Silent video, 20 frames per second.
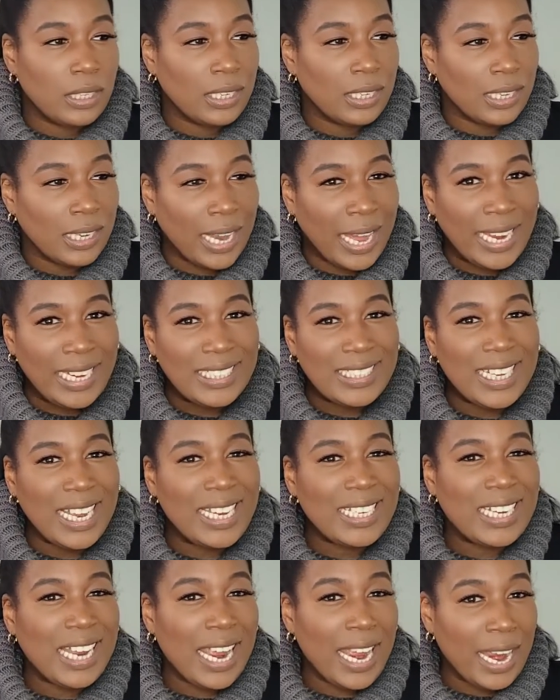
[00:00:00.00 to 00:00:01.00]
light
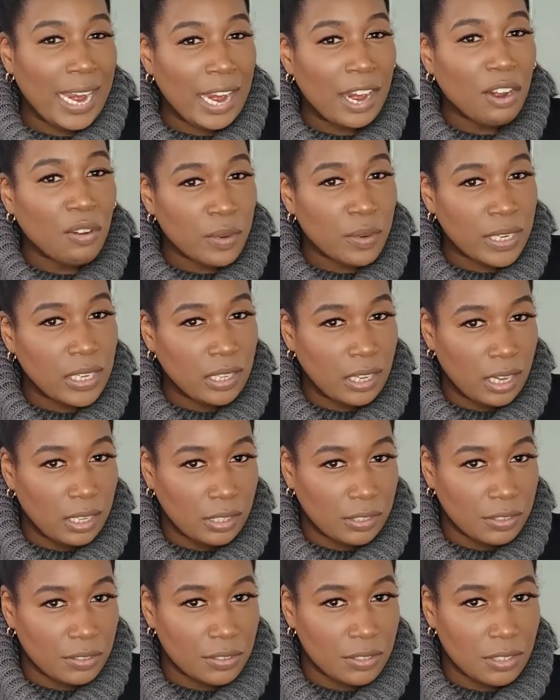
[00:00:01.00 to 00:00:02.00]
and airy
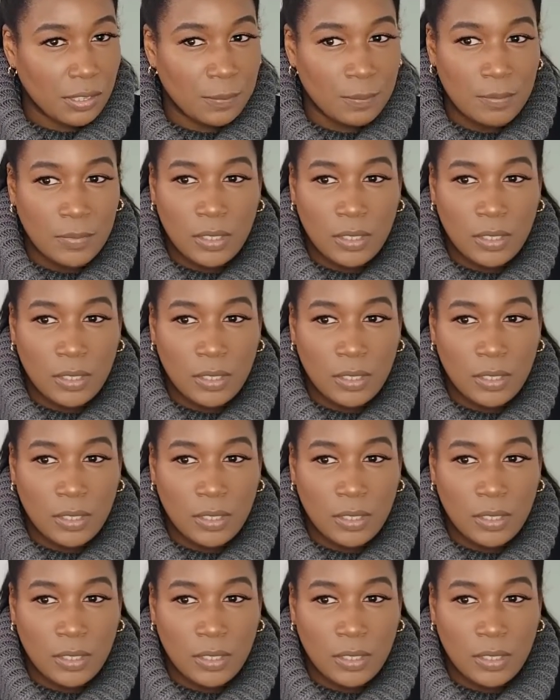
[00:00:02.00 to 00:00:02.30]
colors,